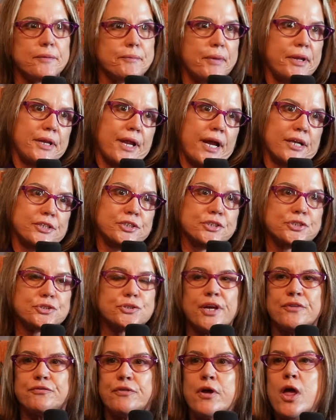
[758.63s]
I mean, I
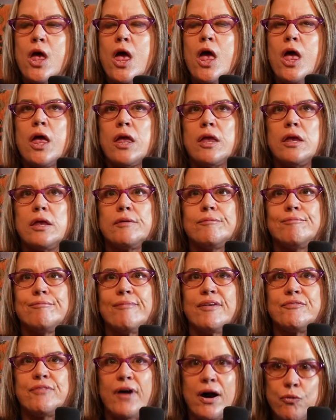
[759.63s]
just,
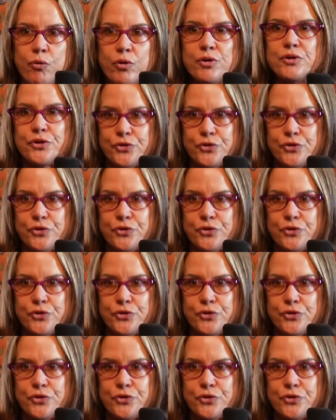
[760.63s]
if I wanted